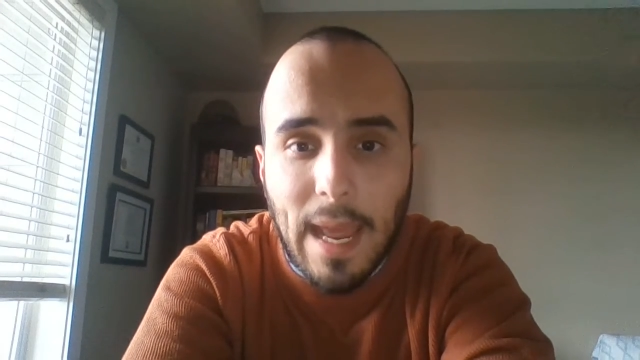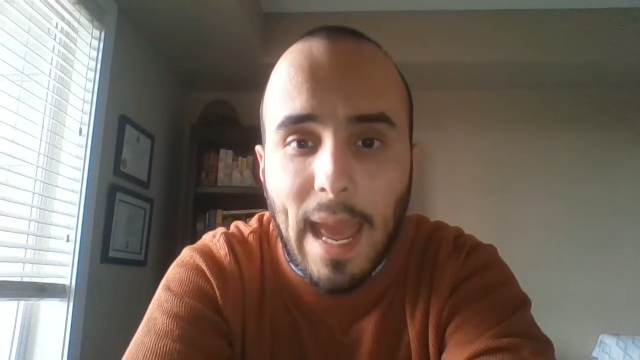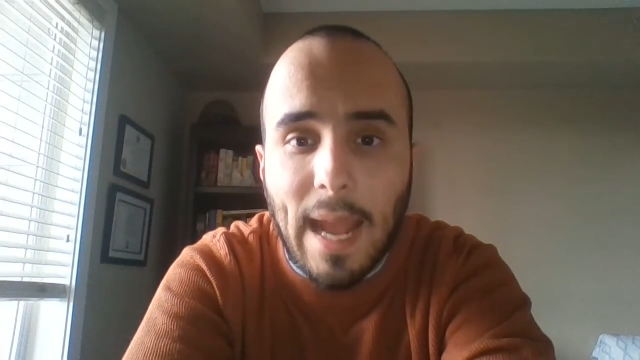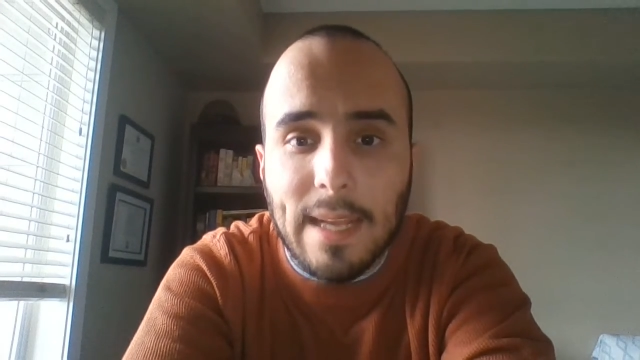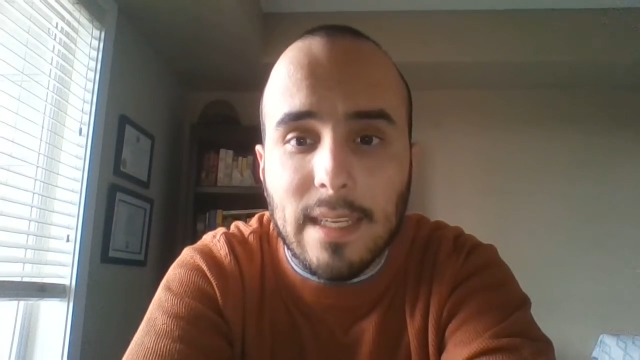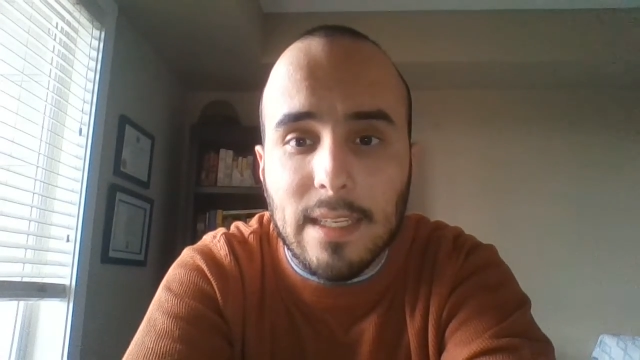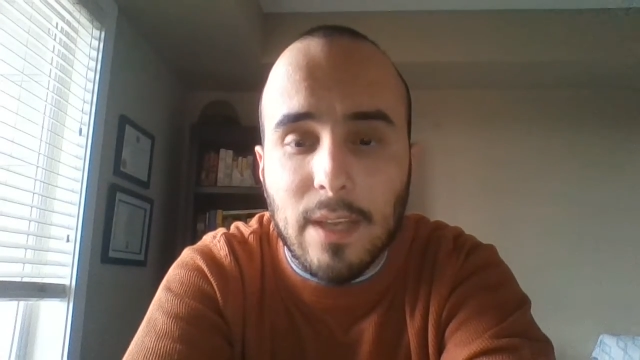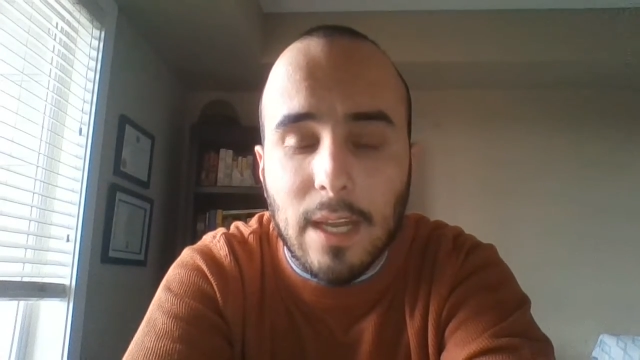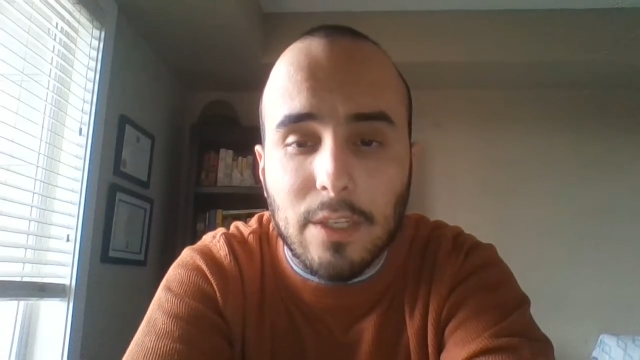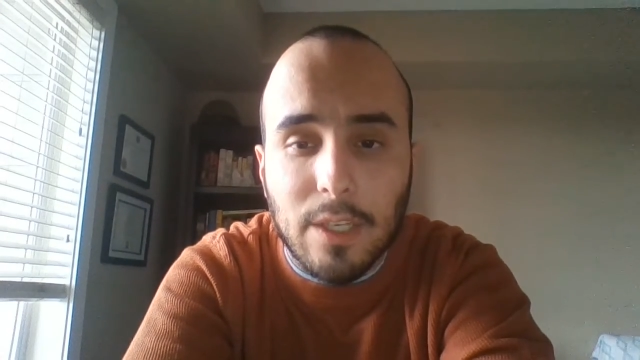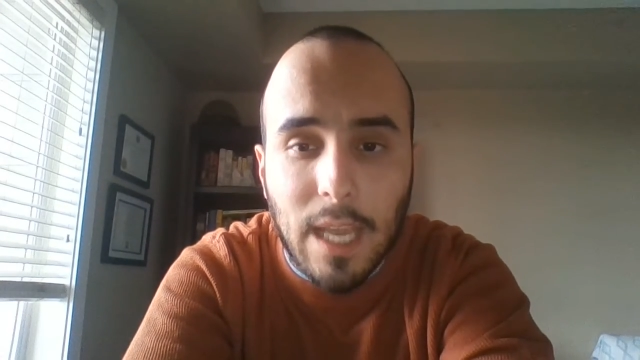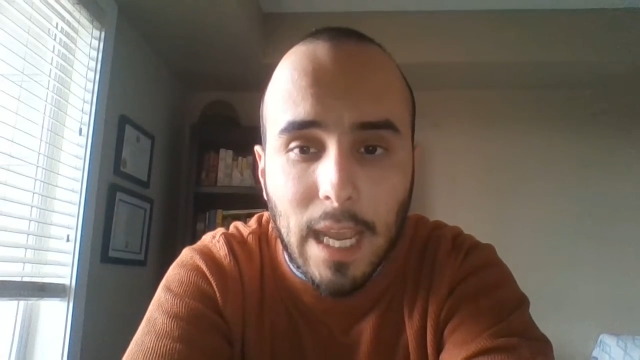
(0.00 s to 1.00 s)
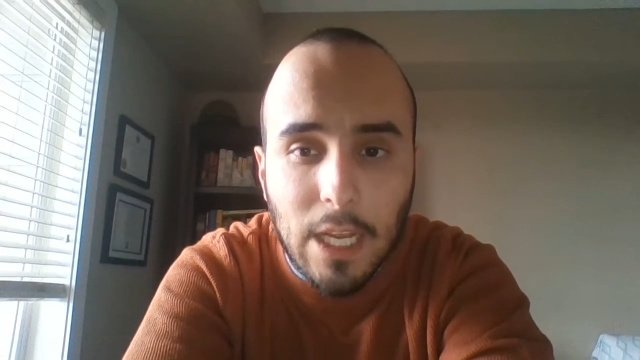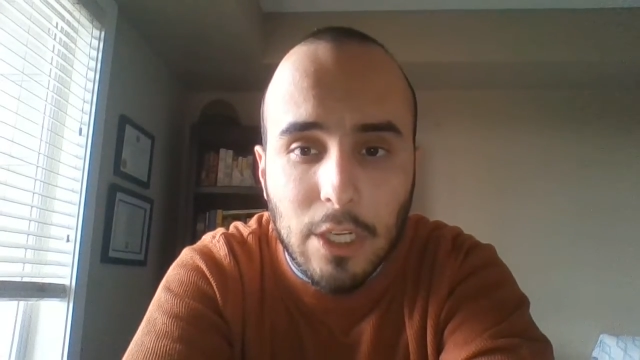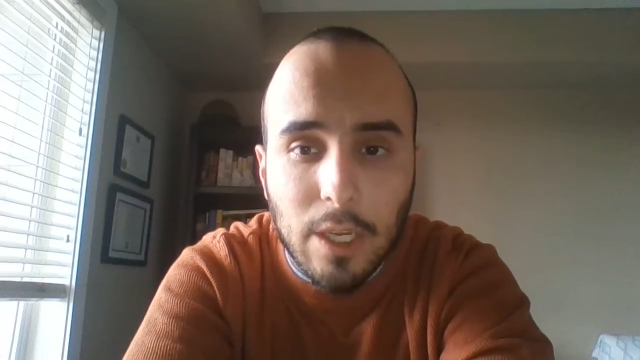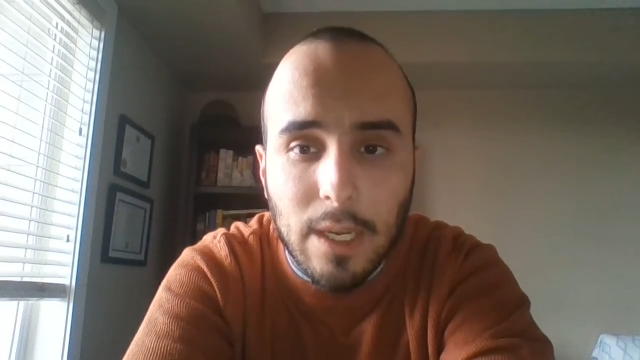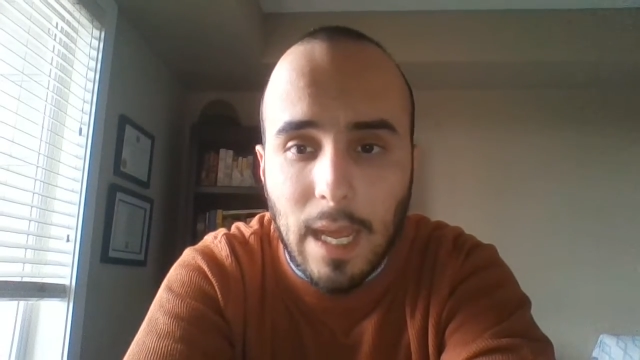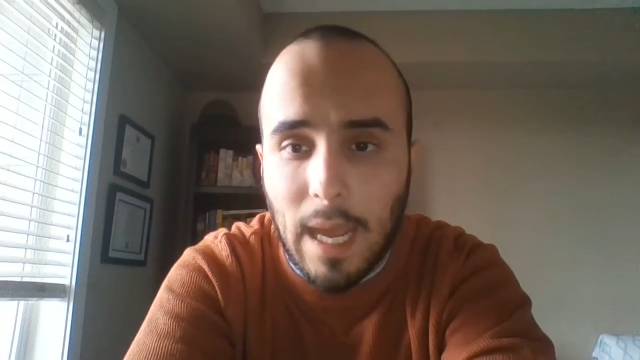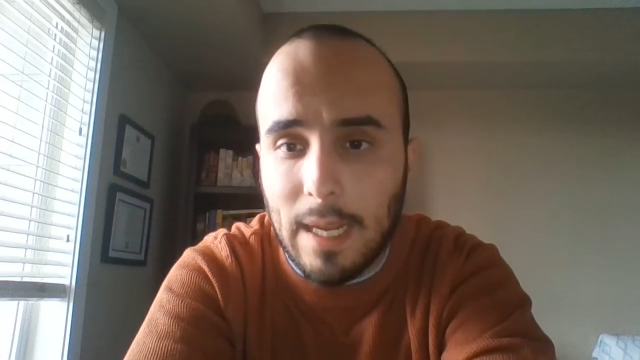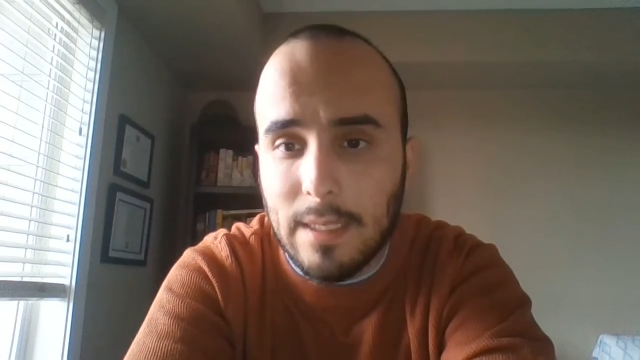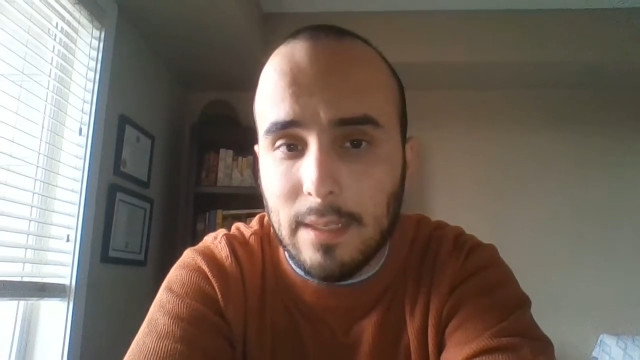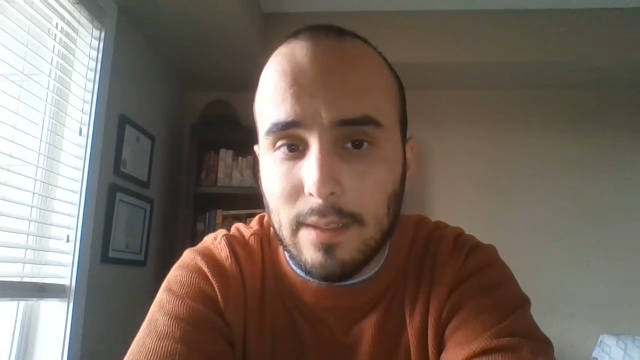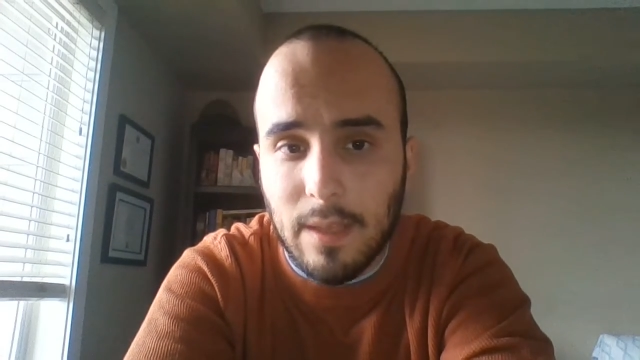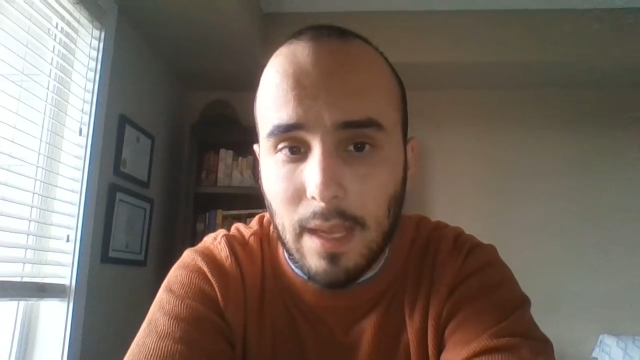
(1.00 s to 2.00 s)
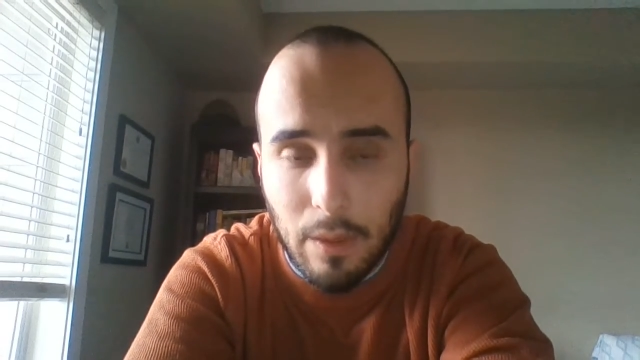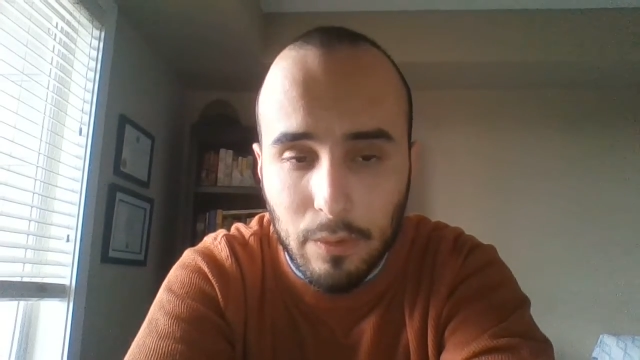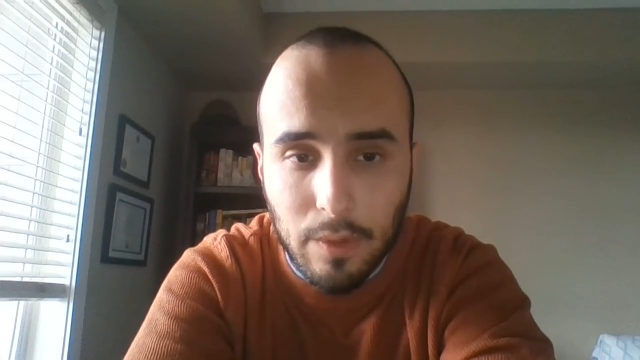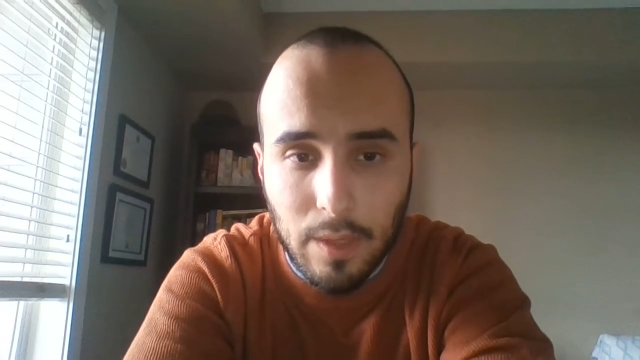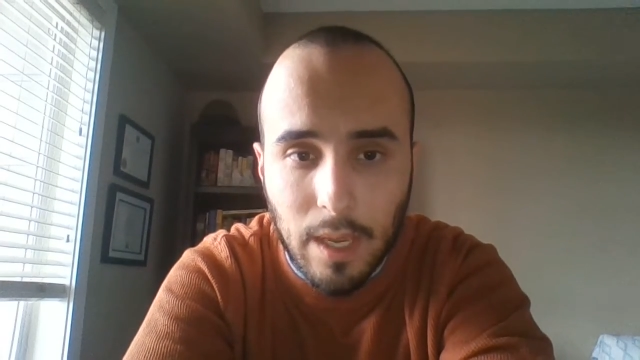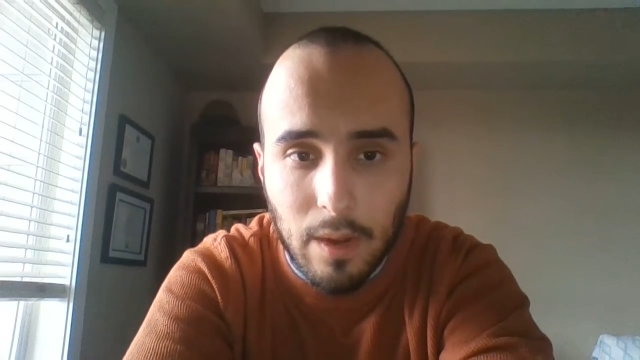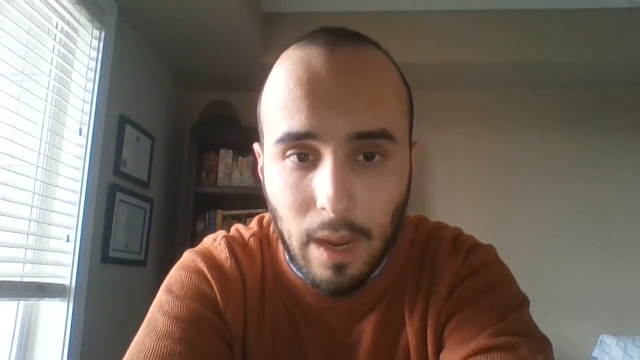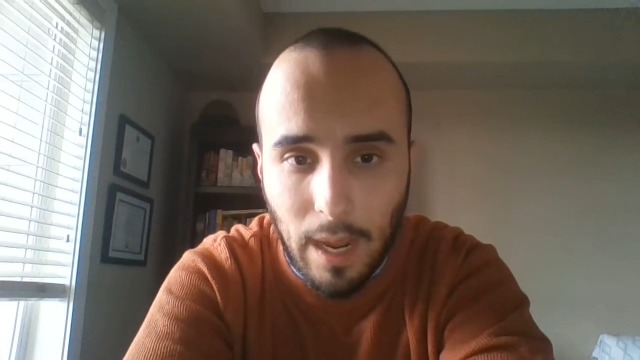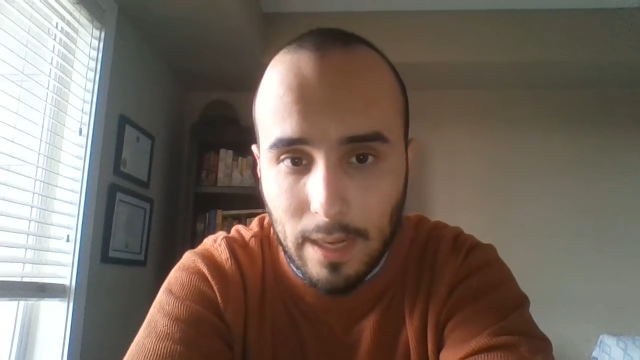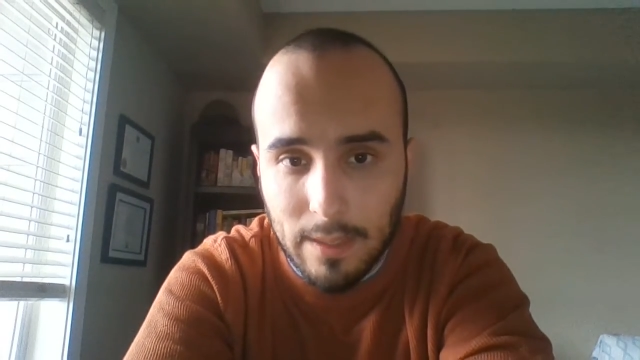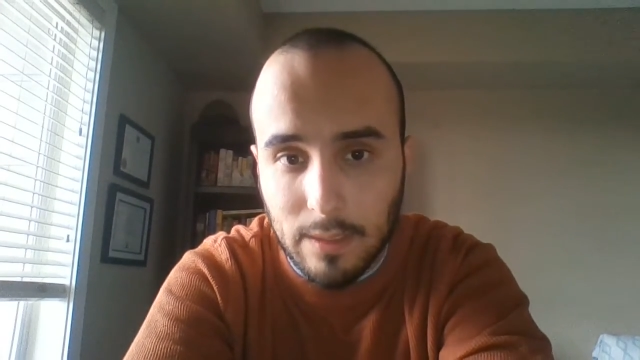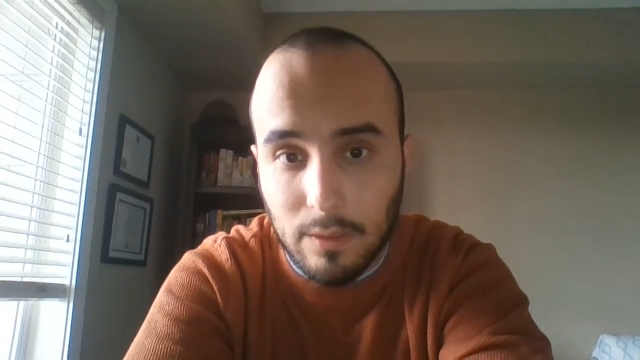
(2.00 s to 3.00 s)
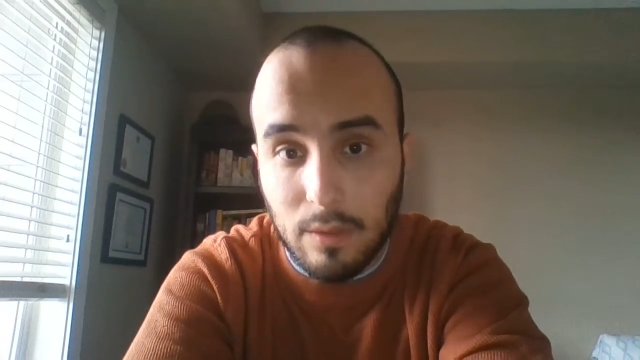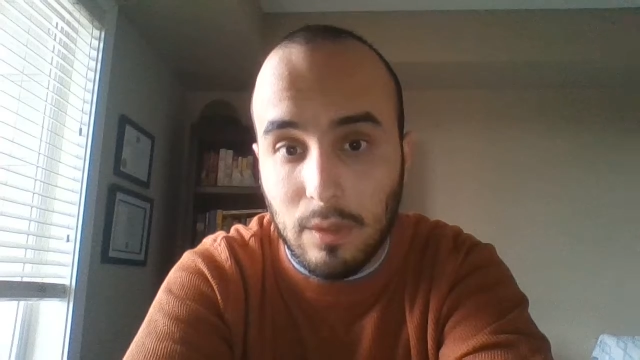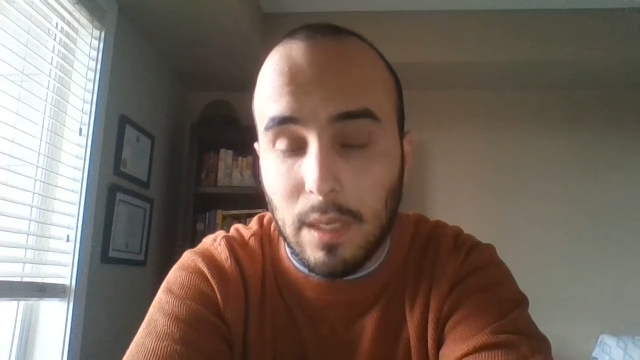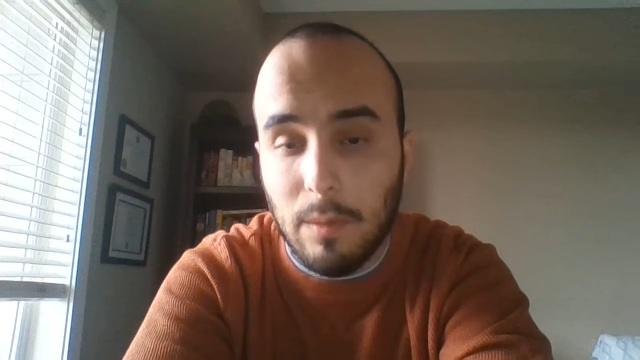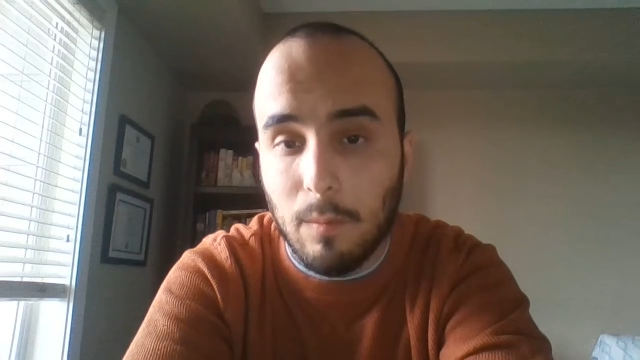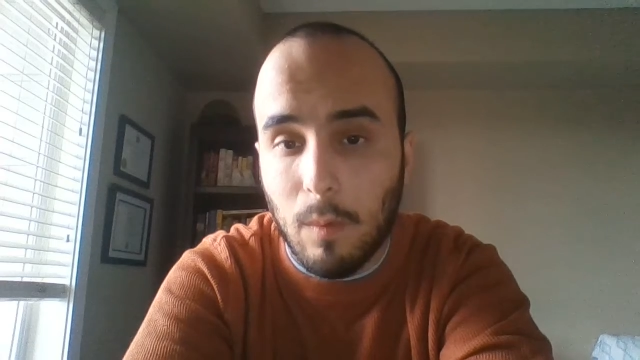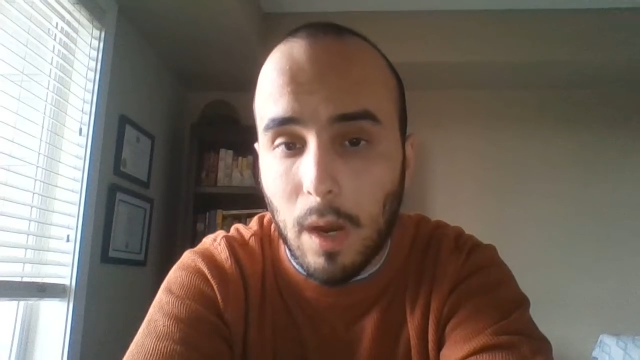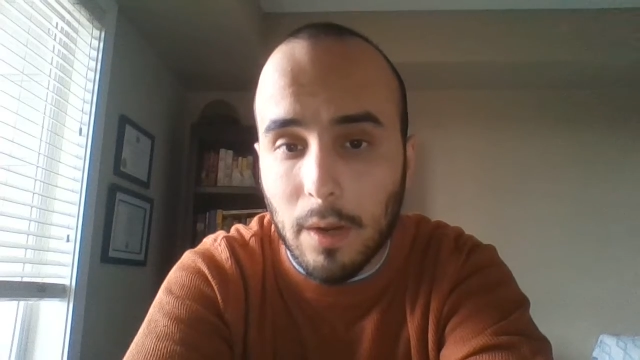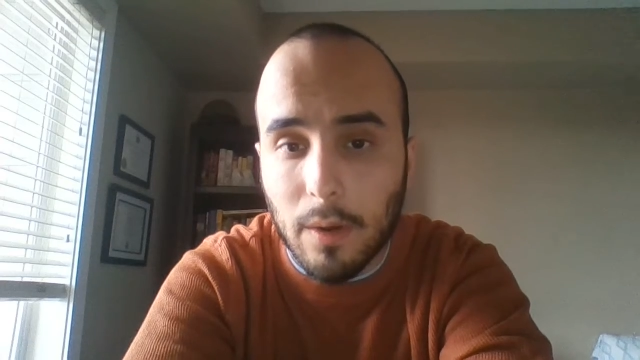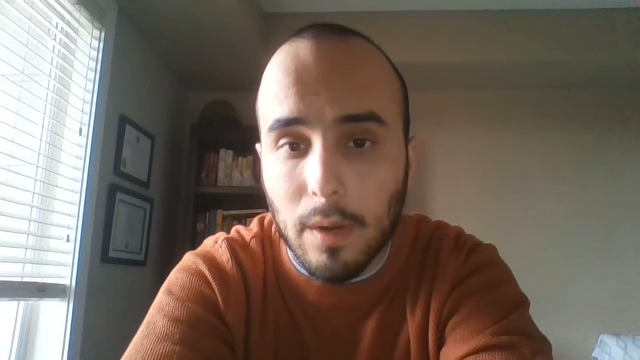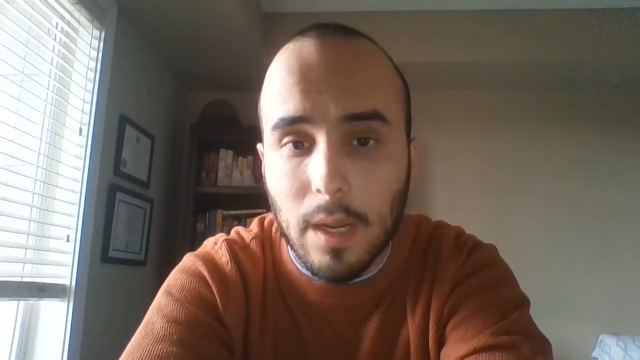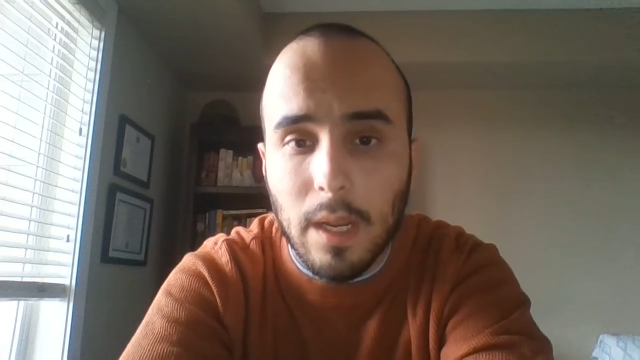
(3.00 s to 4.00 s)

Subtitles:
access to education, access to healthcare, access to clean water,